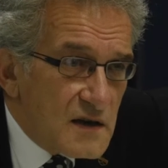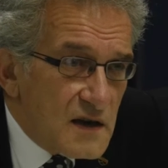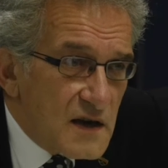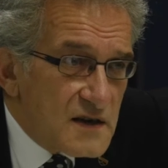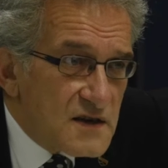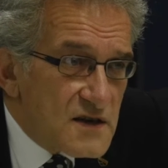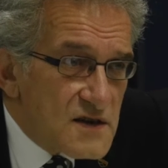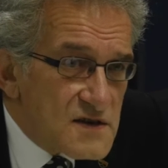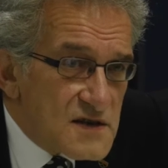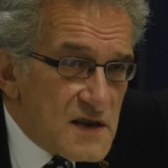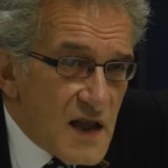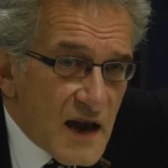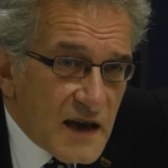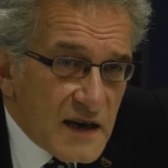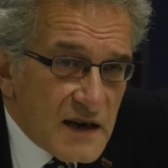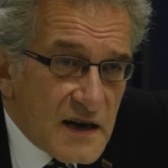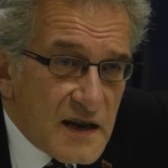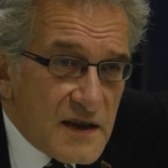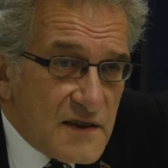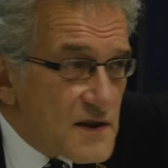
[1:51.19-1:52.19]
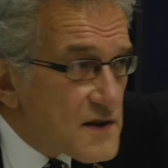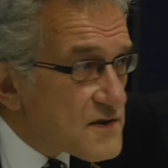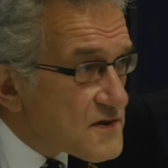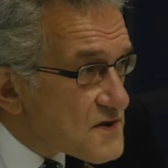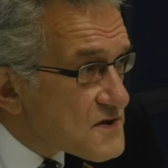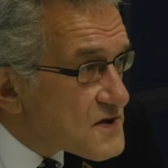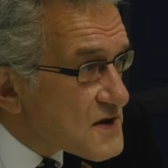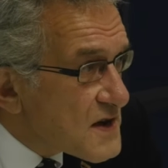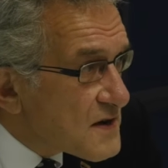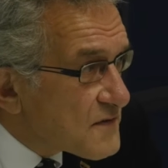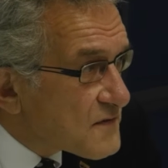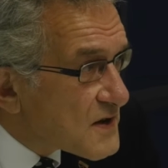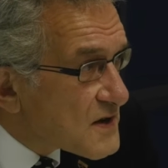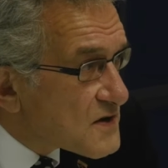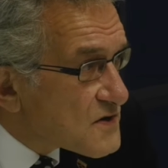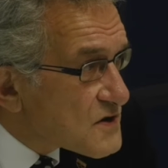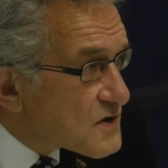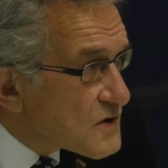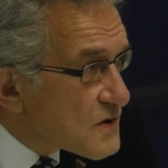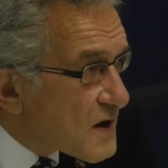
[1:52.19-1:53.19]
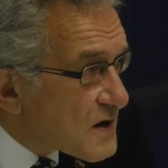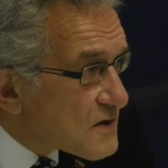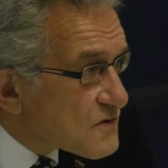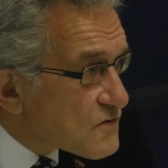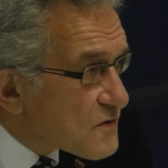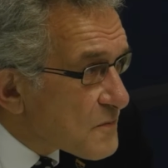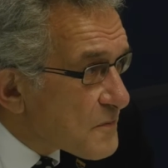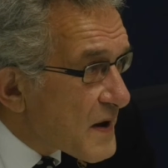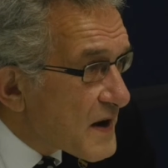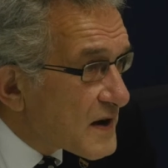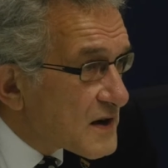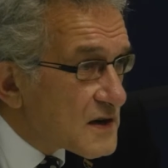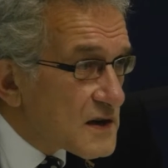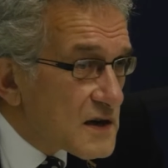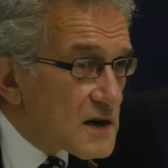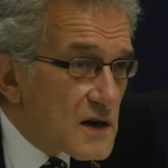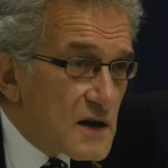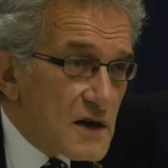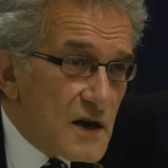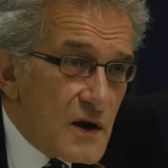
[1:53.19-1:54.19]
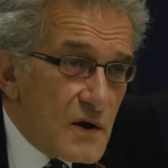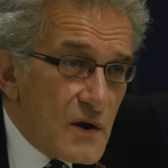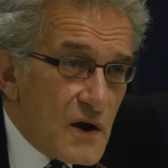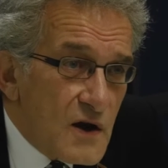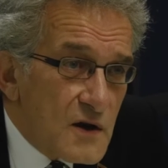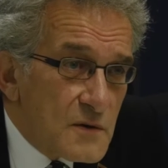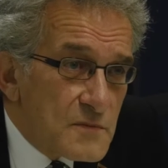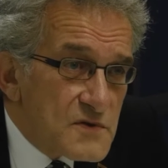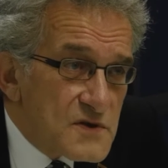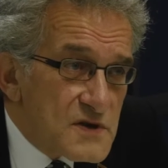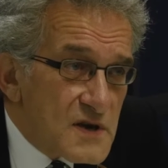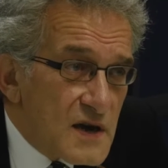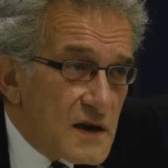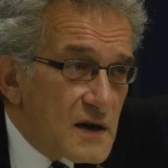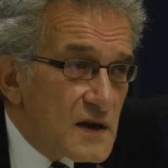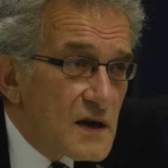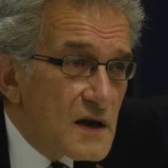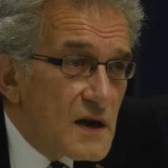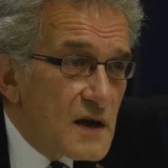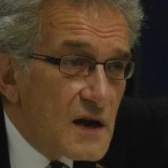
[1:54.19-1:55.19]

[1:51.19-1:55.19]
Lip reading: It is likely that this evening 200 men are going to go home and say,